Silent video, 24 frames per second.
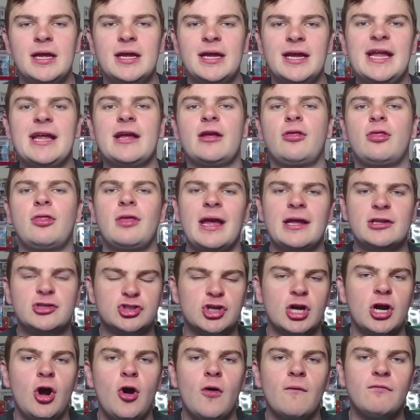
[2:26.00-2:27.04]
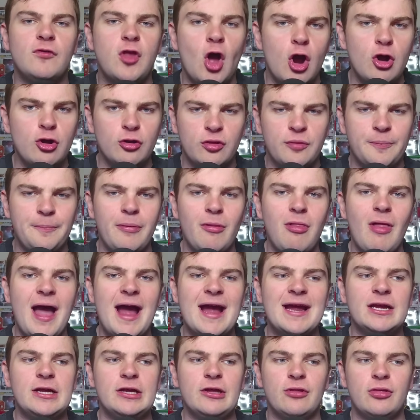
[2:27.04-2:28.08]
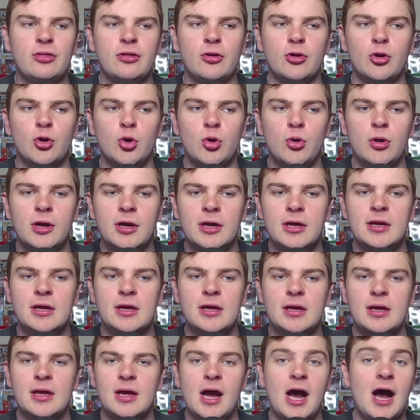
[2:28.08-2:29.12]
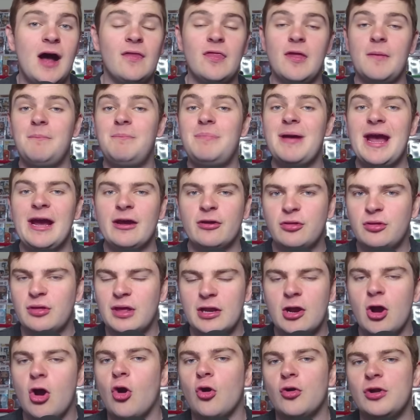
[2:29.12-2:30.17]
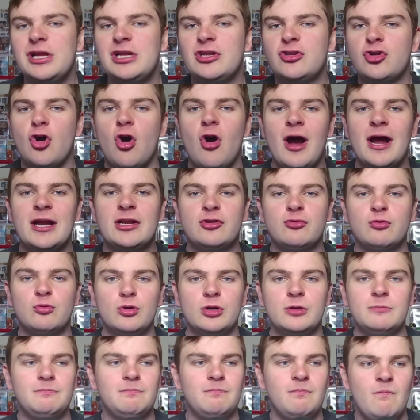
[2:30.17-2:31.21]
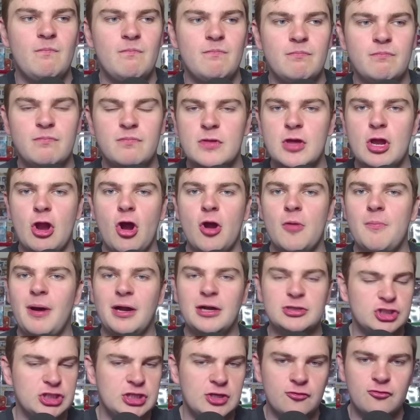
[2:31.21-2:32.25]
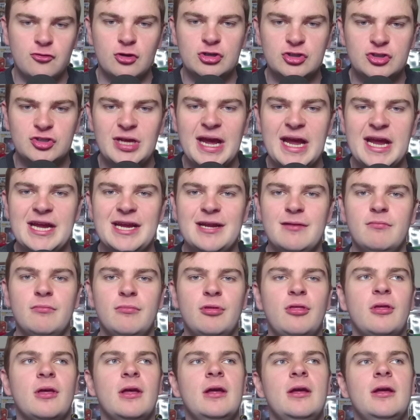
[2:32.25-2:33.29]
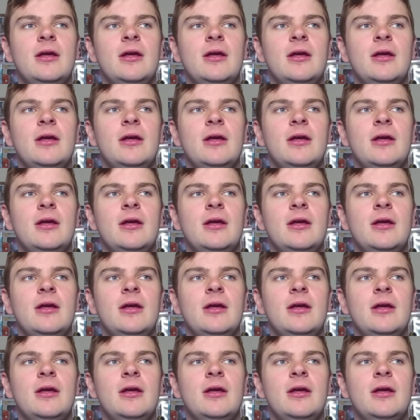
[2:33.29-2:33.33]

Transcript: etc., of those players who are the best and are already tied to a bunch of different teams,